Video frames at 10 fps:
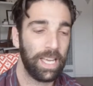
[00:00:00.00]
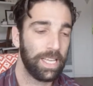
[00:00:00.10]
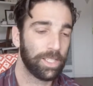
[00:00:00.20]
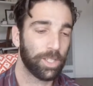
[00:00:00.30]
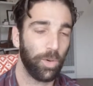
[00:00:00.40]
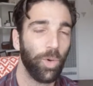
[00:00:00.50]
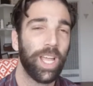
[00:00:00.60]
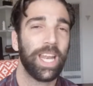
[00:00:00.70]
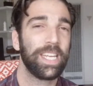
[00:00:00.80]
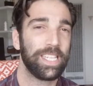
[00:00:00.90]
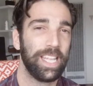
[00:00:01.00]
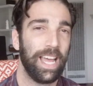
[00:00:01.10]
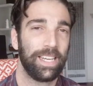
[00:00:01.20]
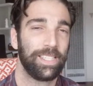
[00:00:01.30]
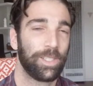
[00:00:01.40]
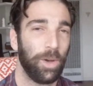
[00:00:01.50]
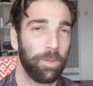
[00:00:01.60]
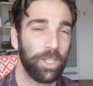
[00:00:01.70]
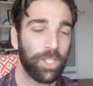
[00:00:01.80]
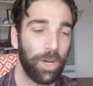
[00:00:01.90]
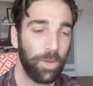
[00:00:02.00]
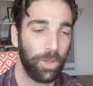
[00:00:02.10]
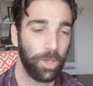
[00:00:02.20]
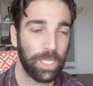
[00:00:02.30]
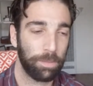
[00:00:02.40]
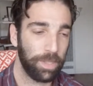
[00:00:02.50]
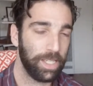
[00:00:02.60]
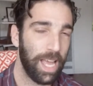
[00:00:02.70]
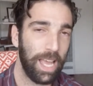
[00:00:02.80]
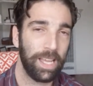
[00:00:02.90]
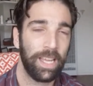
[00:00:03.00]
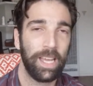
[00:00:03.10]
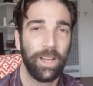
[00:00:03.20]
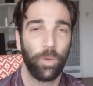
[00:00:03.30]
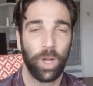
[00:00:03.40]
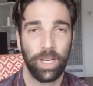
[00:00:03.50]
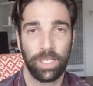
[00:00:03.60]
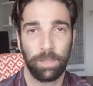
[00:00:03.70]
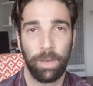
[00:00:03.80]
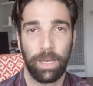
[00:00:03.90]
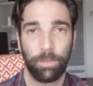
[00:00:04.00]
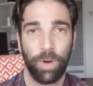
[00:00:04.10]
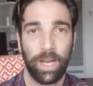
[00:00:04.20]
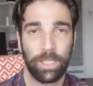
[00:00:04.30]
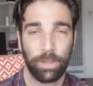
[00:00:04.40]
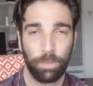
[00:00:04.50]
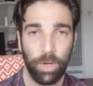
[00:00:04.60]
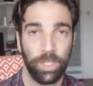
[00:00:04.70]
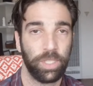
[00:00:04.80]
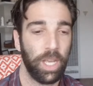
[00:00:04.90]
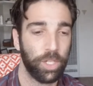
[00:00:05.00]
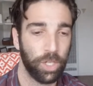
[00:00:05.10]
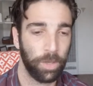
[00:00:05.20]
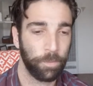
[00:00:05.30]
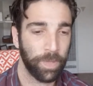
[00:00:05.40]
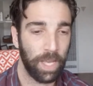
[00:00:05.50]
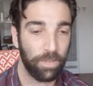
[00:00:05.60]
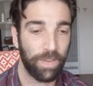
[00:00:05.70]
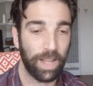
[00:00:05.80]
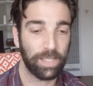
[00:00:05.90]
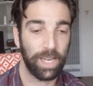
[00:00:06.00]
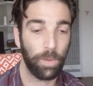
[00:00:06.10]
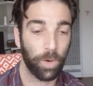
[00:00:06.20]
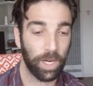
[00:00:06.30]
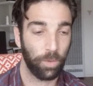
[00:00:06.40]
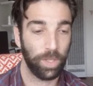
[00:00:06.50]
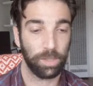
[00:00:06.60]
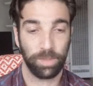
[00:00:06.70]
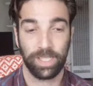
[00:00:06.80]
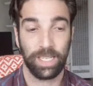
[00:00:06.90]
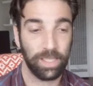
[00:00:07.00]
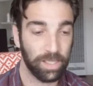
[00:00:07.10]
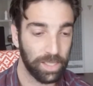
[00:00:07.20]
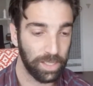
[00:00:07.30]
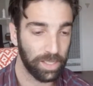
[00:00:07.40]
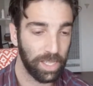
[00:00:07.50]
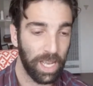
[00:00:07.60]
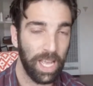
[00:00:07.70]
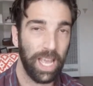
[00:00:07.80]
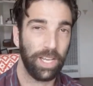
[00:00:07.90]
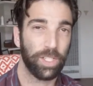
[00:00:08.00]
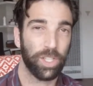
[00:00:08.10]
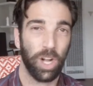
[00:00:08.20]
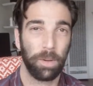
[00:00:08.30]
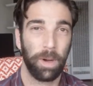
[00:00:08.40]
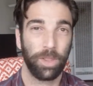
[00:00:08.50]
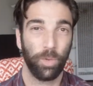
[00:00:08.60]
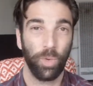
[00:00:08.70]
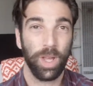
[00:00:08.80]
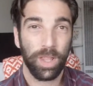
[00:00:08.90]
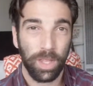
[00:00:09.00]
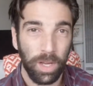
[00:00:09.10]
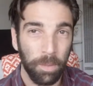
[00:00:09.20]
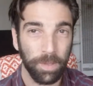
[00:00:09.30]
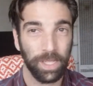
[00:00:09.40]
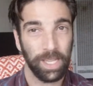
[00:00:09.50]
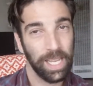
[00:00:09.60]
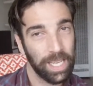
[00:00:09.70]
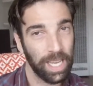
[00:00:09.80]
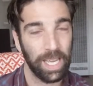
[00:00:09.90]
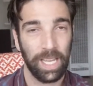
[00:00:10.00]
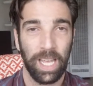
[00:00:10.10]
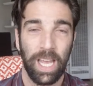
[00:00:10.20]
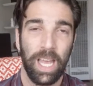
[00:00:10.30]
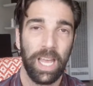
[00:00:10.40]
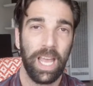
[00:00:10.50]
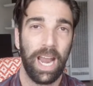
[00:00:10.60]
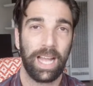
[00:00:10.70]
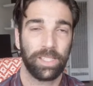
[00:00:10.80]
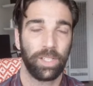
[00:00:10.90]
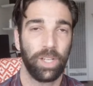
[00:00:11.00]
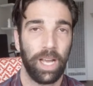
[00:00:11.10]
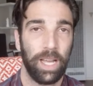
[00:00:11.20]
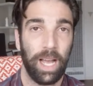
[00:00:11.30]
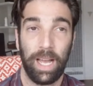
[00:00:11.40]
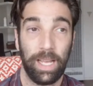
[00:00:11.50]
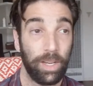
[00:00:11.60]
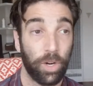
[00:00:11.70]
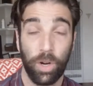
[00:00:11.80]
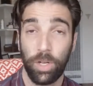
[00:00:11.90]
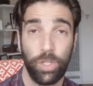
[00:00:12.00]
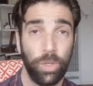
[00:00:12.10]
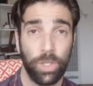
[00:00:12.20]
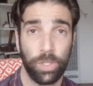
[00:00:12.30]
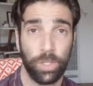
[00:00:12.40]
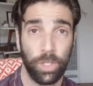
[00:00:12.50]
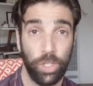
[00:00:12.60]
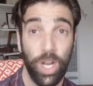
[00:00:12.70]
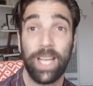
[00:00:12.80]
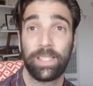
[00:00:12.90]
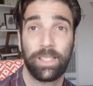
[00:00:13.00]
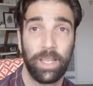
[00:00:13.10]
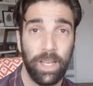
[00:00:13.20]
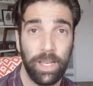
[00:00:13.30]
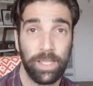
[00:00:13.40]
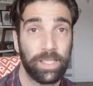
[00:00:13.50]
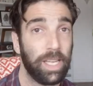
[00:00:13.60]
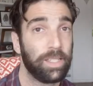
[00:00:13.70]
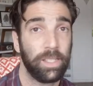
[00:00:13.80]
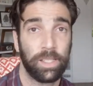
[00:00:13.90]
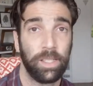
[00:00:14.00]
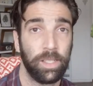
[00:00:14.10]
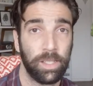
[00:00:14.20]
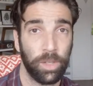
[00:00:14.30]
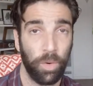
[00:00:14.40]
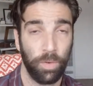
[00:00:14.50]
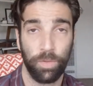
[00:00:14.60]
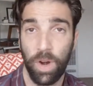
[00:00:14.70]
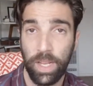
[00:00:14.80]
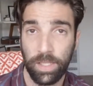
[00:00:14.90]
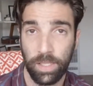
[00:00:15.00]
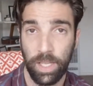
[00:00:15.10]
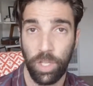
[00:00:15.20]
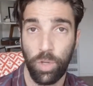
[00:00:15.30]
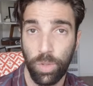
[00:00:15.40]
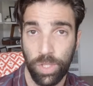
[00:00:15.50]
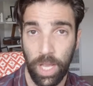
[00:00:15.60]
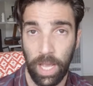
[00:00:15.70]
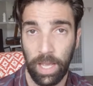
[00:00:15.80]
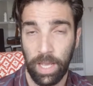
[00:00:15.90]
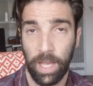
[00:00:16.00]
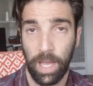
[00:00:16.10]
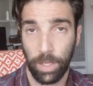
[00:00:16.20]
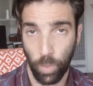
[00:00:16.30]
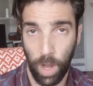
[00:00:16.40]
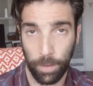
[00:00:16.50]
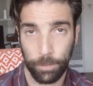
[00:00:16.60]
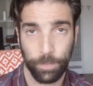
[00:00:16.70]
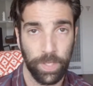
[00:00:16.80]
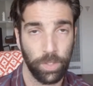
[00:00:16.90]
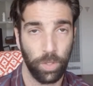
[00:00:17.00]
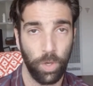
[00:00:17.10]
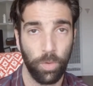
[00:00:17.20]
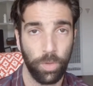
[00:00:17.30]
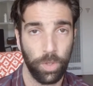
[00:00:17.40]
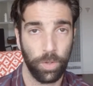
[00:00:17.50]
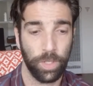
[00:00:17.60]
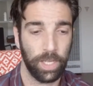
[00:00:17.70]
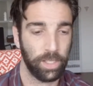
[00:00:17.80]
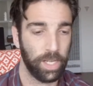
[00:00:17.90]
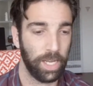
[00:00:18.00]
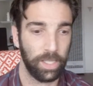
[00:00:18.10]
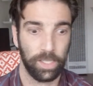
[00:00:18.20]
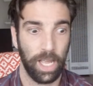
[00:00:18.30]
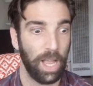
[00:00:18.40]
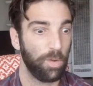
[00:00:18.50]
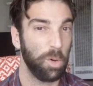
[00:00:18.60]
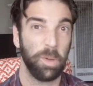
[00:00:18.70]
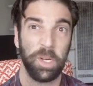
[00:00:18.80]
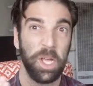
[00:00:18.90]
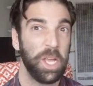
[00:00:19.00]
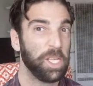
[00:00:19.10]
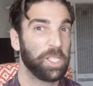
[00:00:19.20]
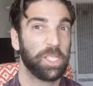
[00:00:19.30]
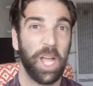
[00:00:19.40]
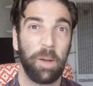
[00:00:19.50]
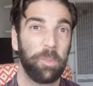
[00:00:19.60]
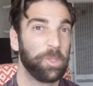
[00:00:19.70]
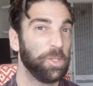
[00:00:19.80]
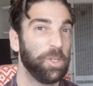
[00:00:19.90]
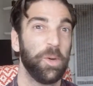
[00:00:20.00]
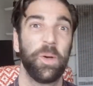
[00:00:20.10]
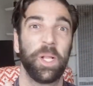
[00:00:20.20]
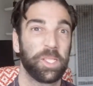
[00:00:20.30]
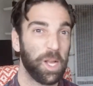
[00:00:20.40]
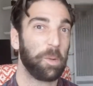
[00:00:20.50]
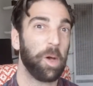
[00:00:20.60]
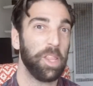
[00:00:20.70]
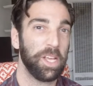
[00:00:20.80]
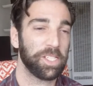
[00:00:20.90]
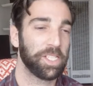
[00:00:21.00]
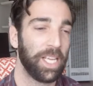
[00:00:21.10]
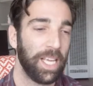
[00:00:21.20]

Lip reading: So we'll get into that. And so I'm going to share with you a tip of the day. We'll get into the main practice of pronunciation. In fact, today we're going to read some sentences and just talk about the rhythm and the linking. And I encourage you to suggest sentences or phrases that you say as well. So don't hesitate and say, hey, Ruben, stop what you're doing. Let's talk about this.